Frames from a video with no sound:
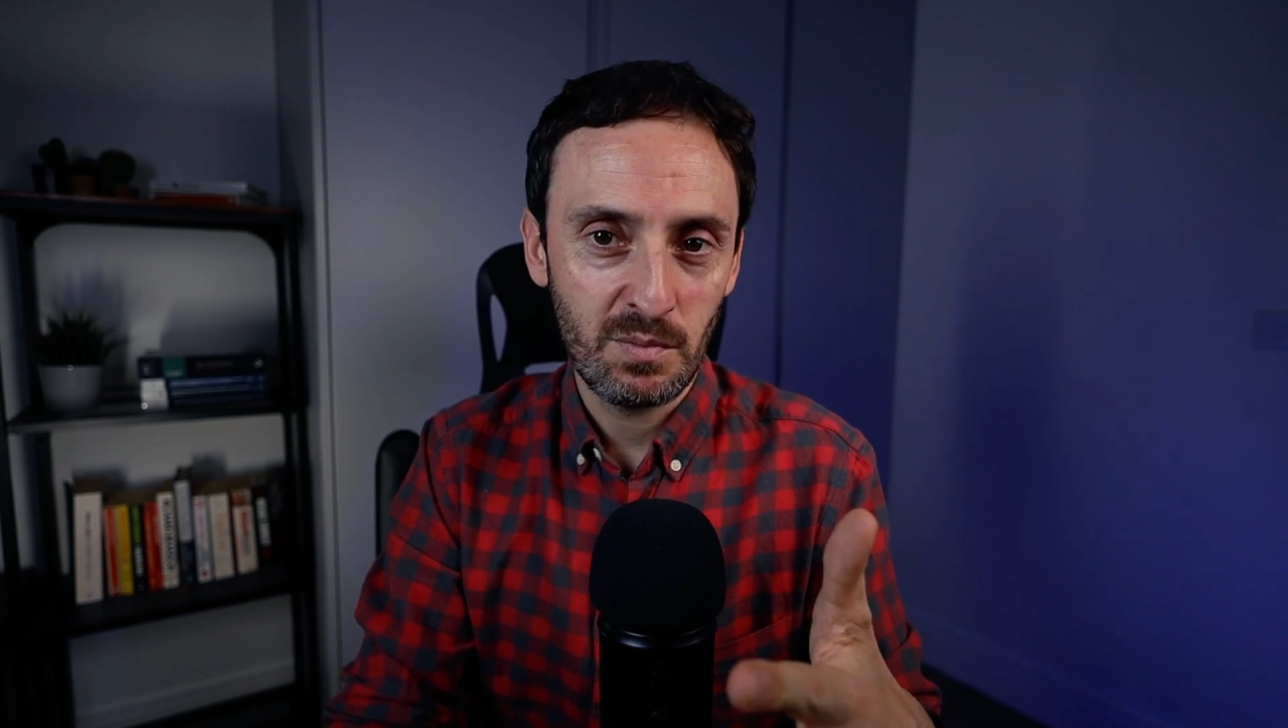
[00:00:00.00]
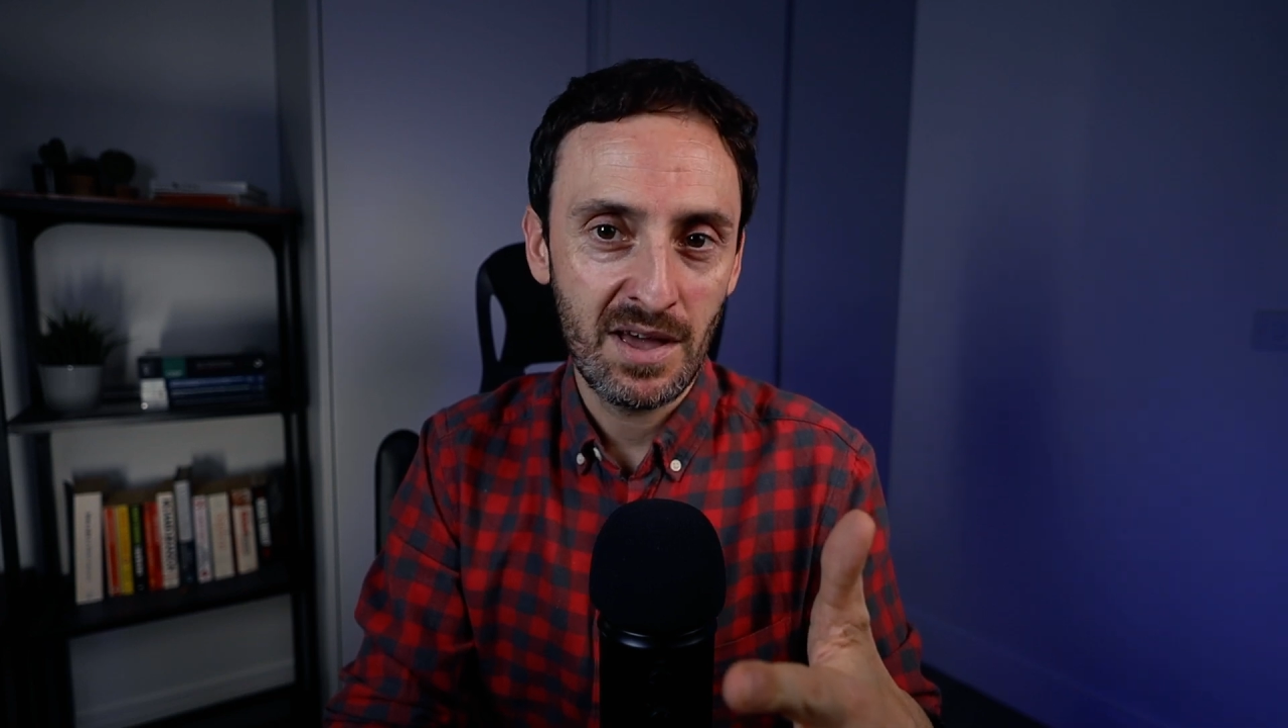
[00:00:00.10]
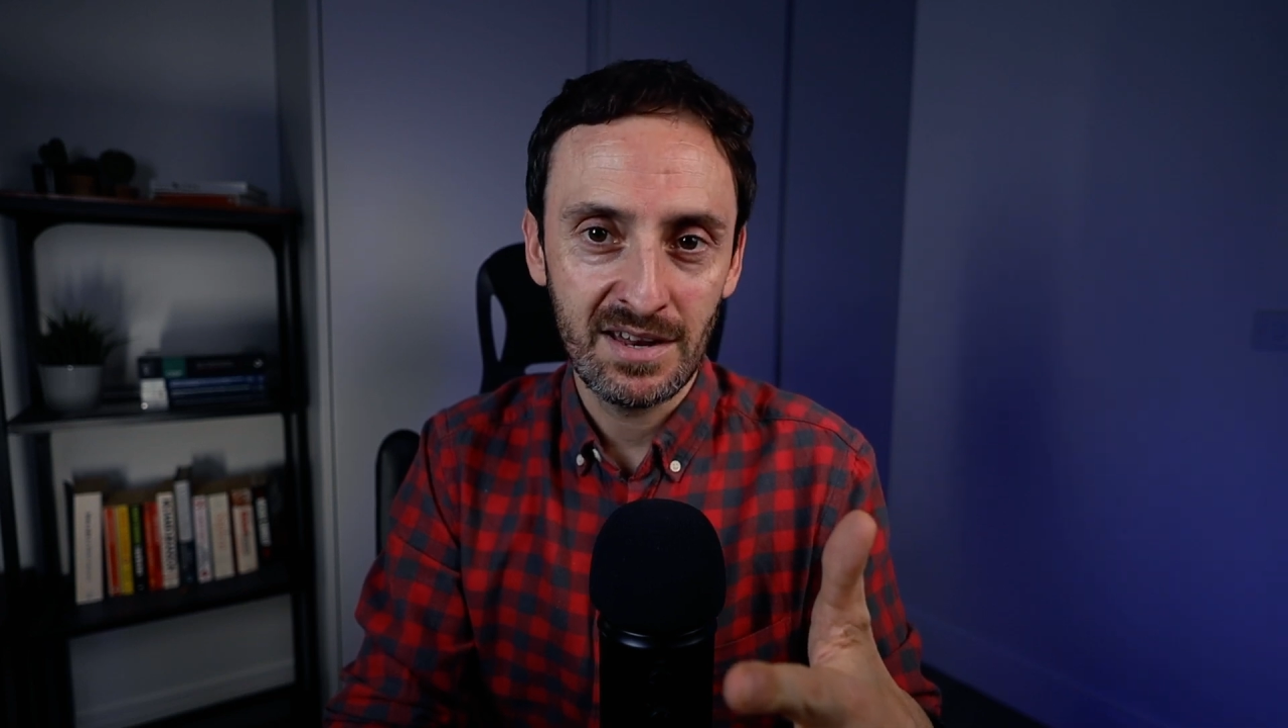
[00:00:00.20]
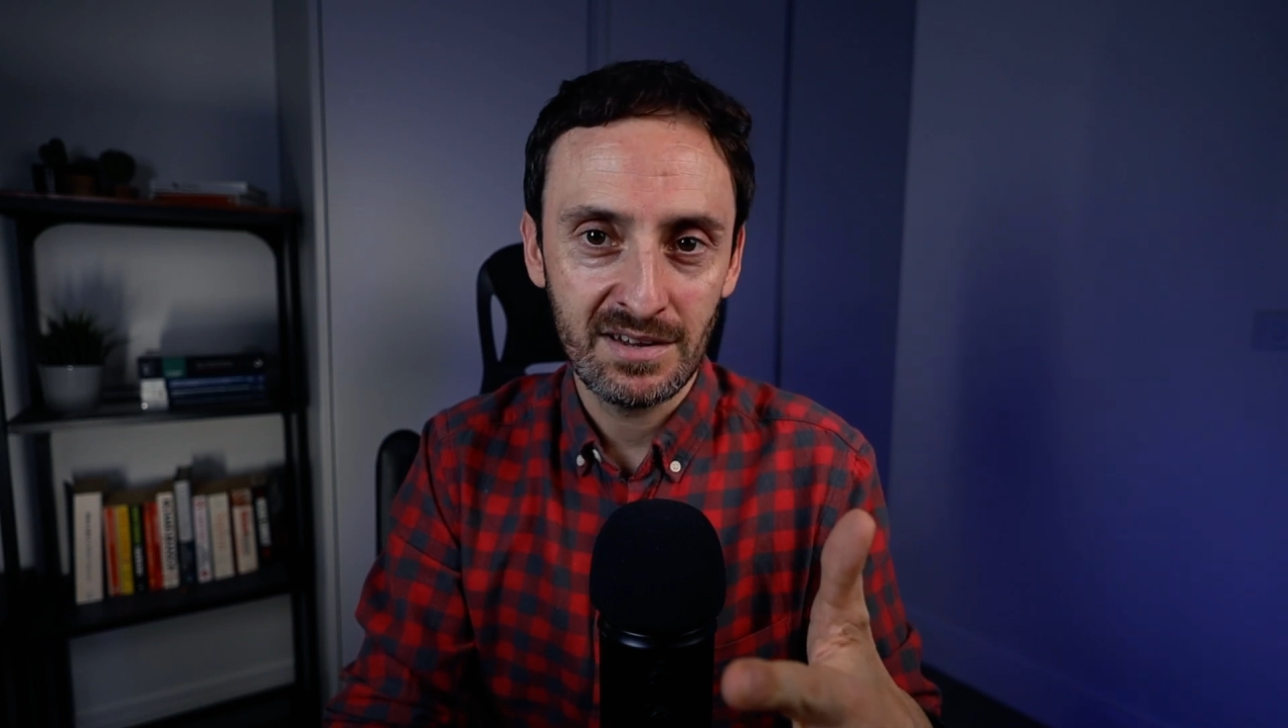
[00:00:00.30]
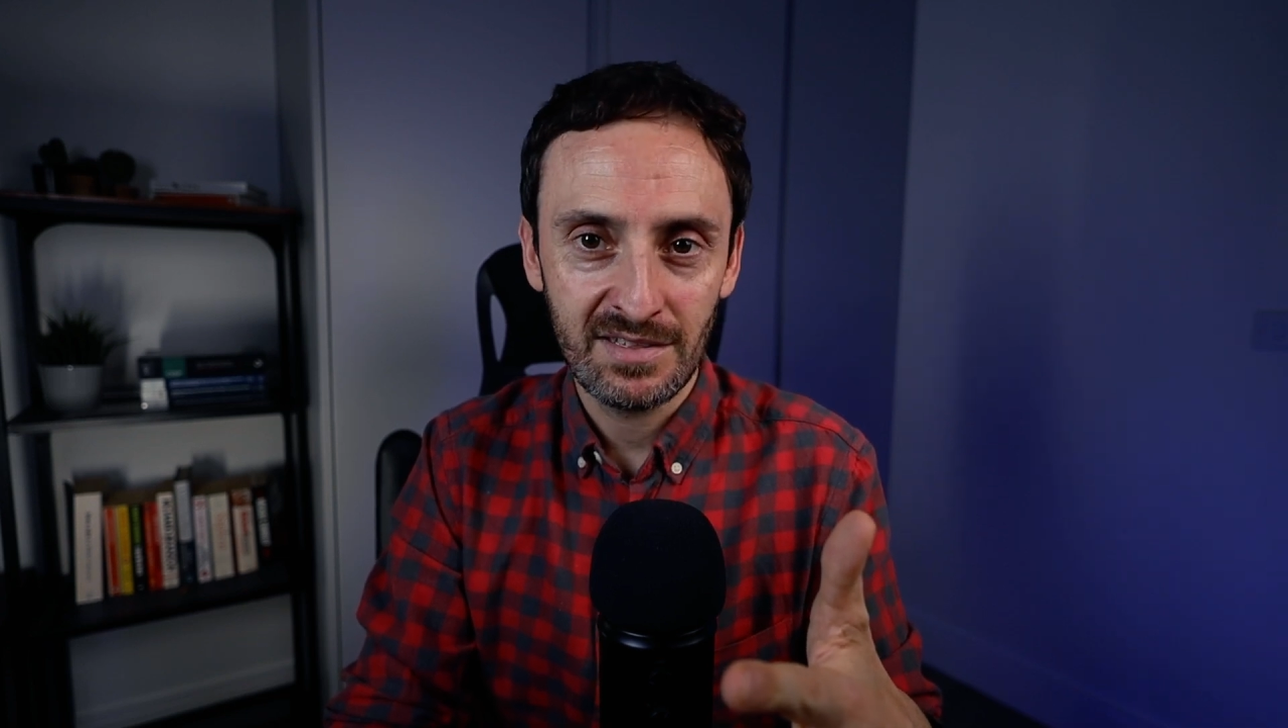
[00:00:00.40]

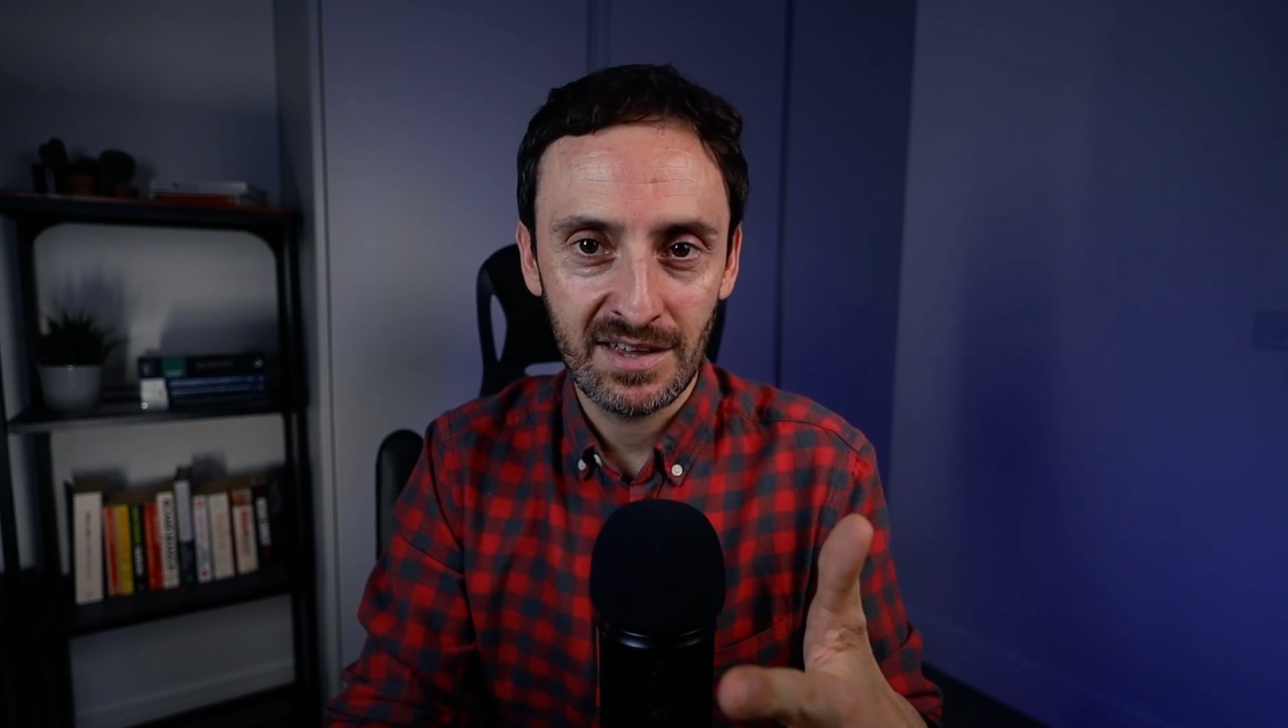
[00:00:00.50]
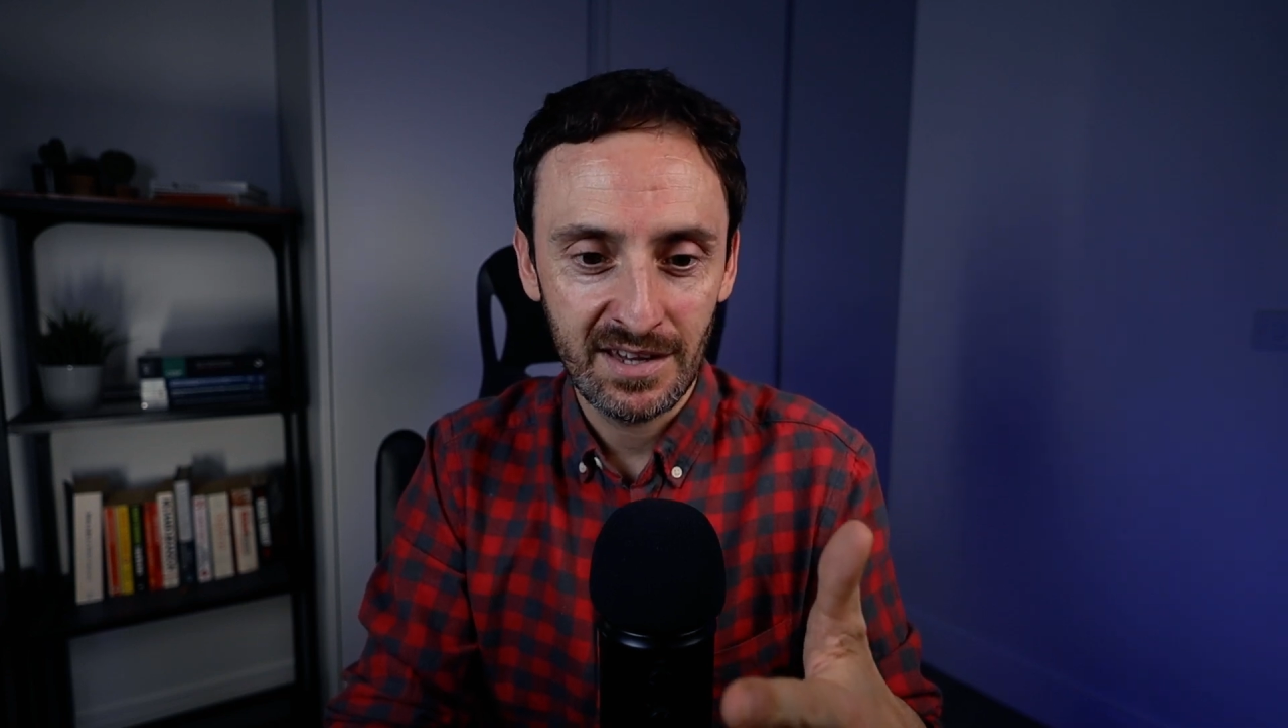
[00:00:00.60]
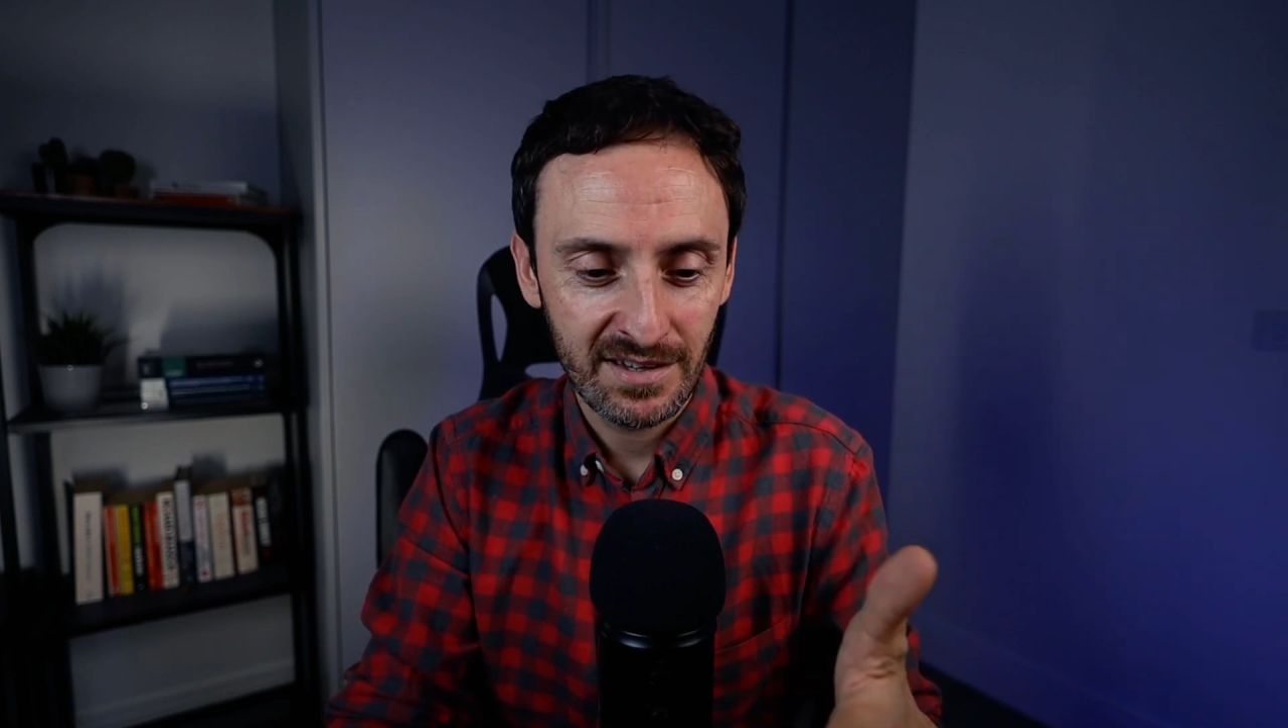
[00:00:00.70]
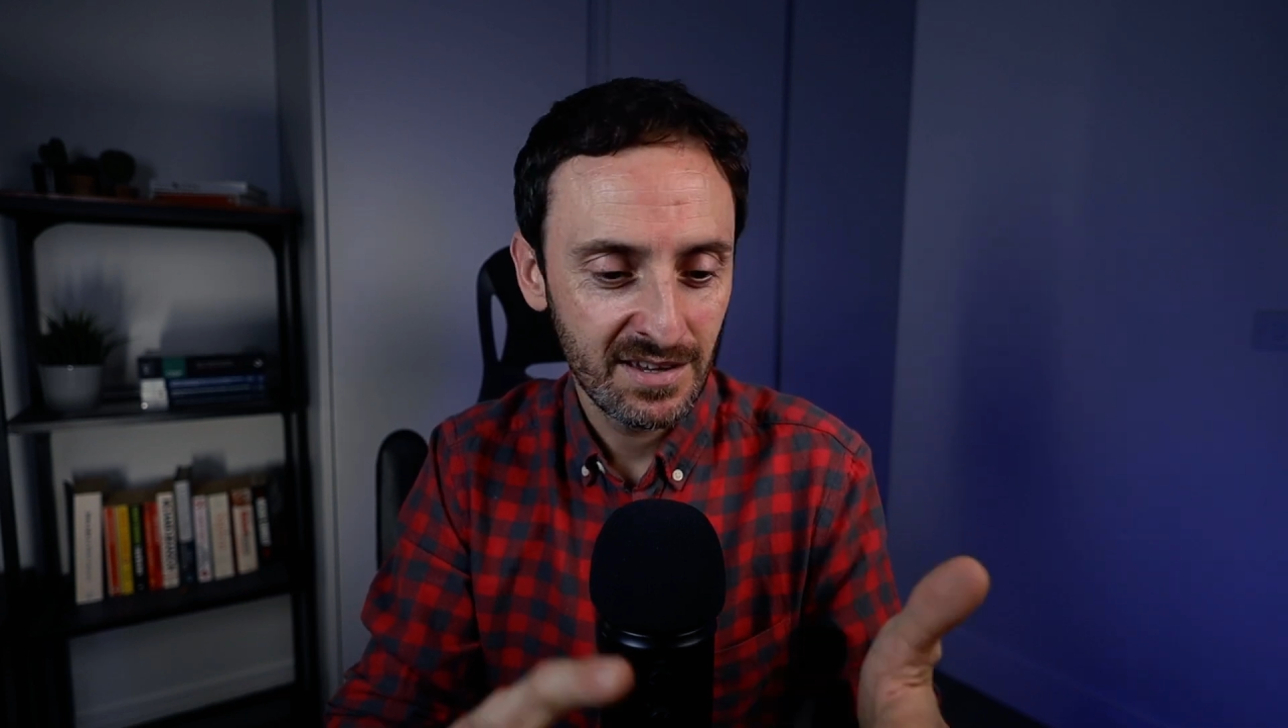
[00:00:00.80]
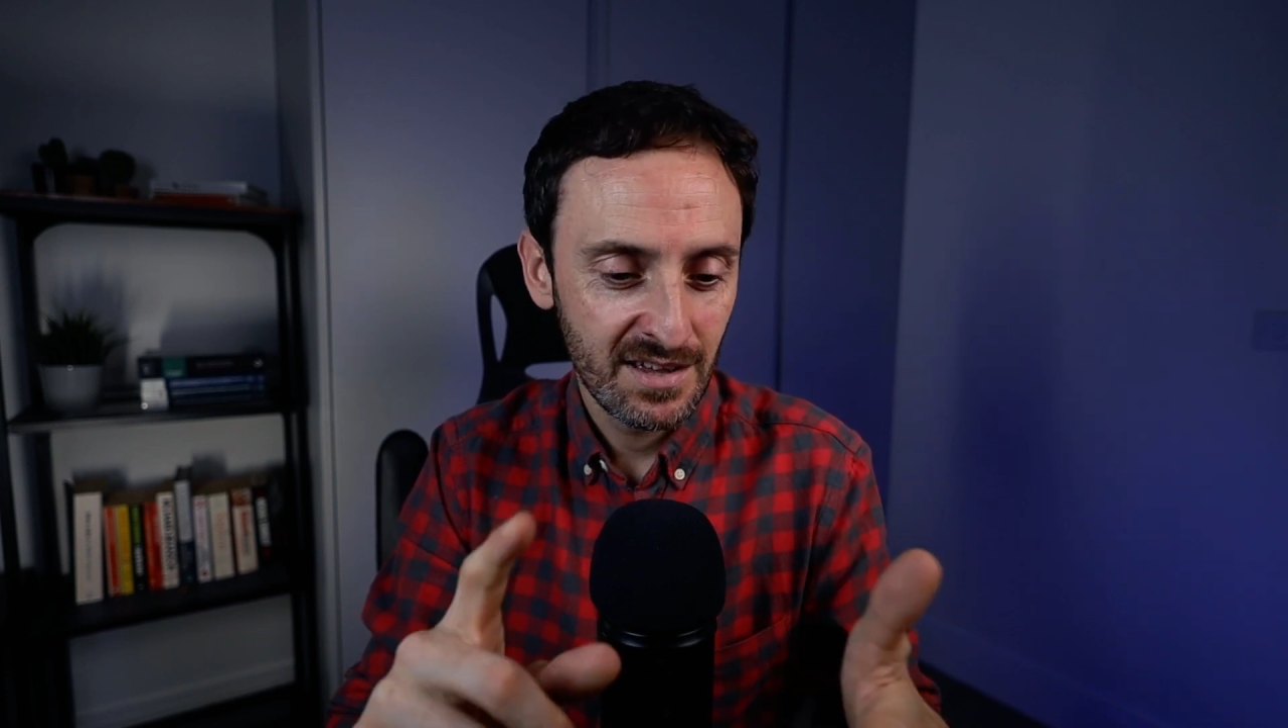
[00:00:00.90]
pay
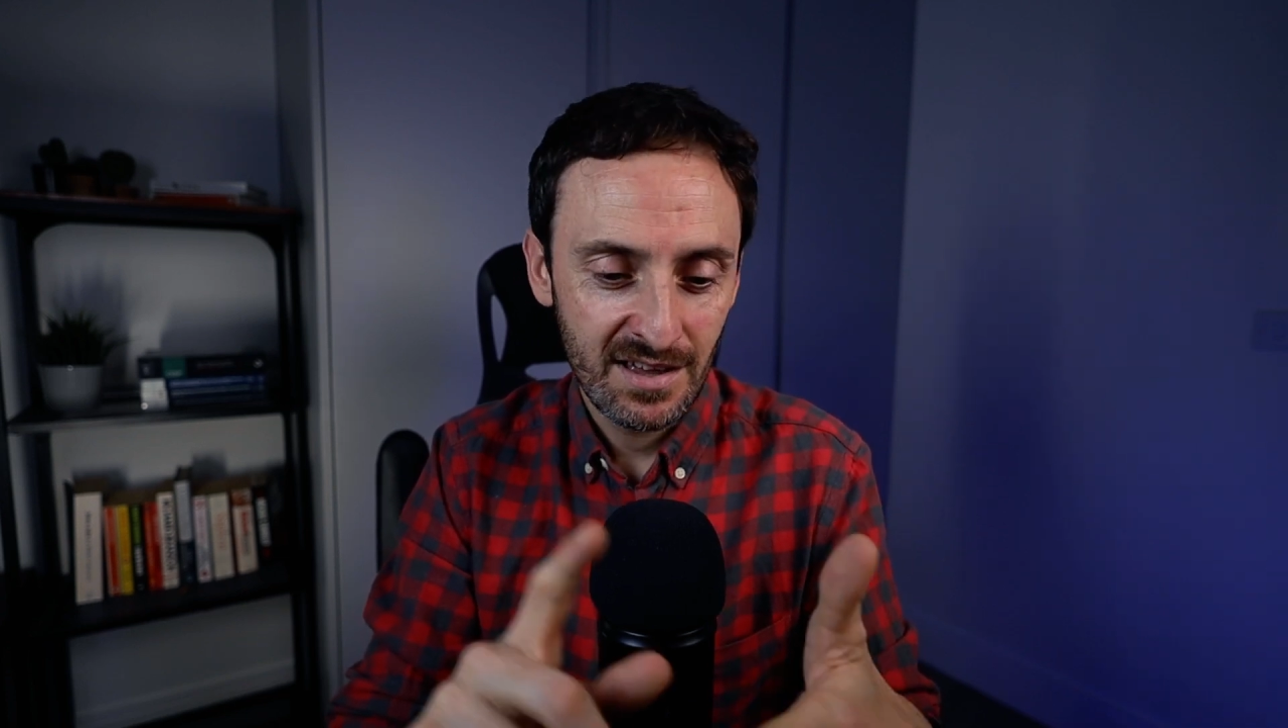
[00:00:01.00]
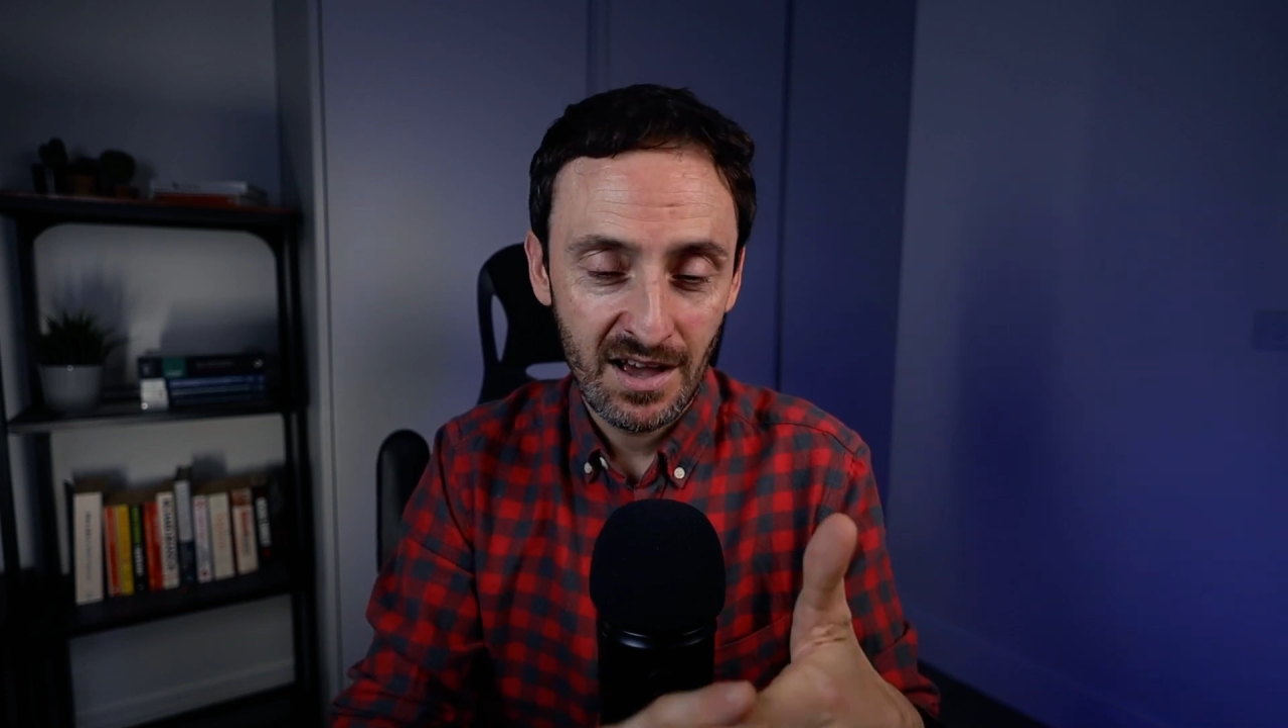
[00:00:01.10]
anything?